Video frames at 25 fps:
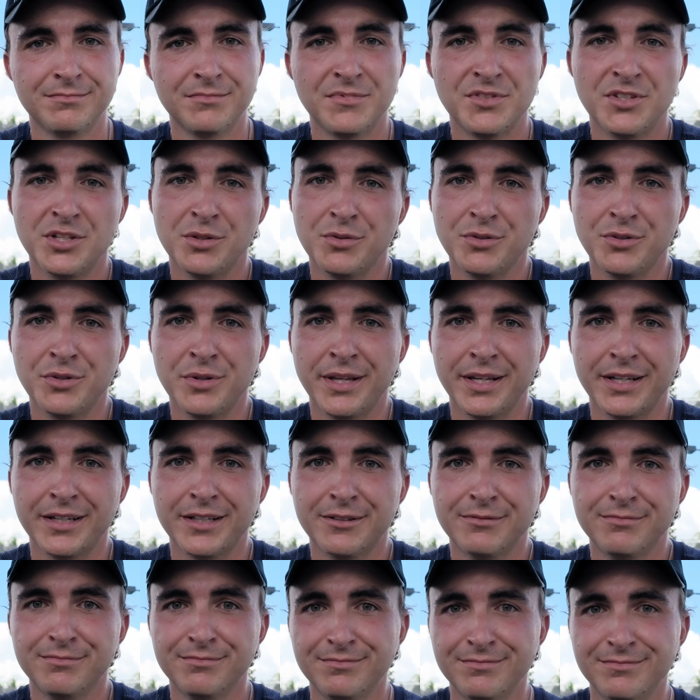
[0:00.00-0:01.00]
see what you
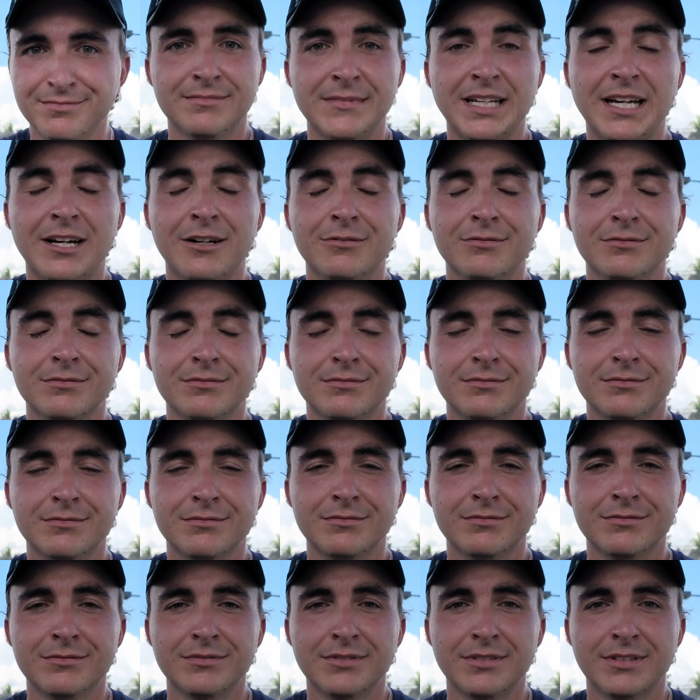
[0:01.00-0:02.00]
think. Now,
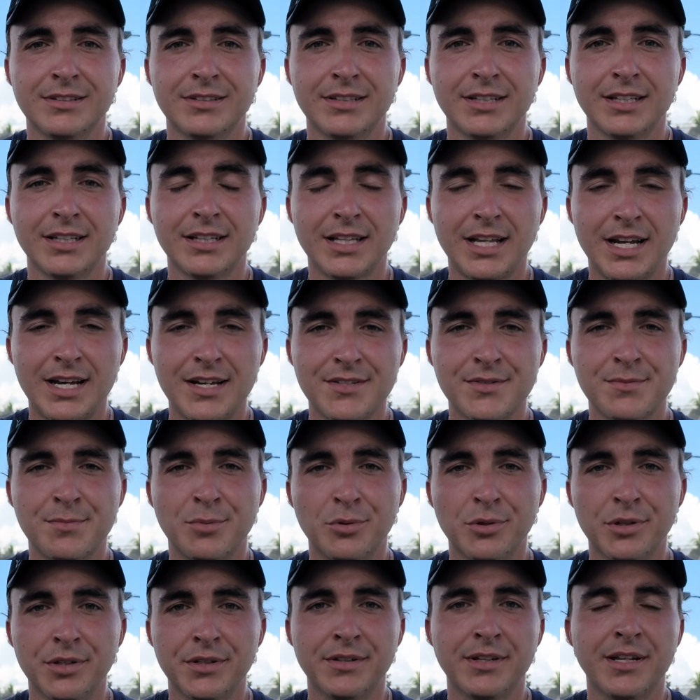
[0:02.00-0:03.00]
the last
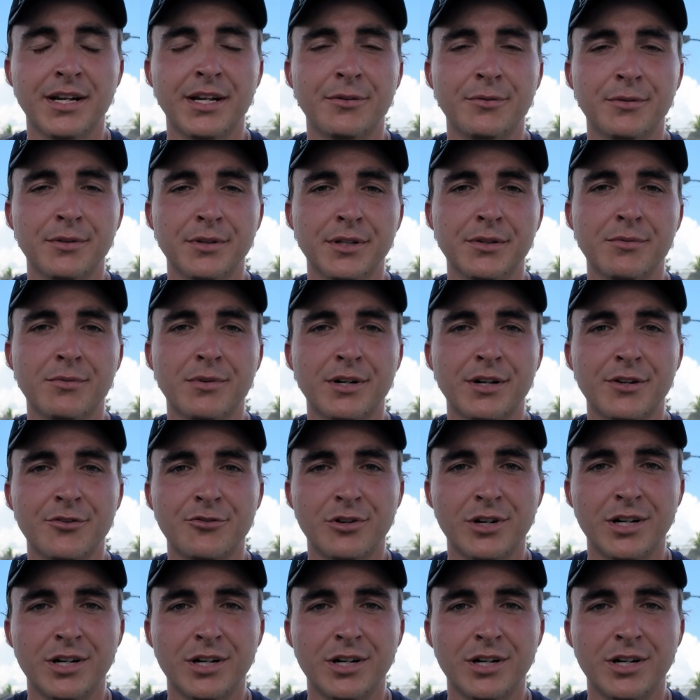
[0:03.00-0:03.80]
point that I really want to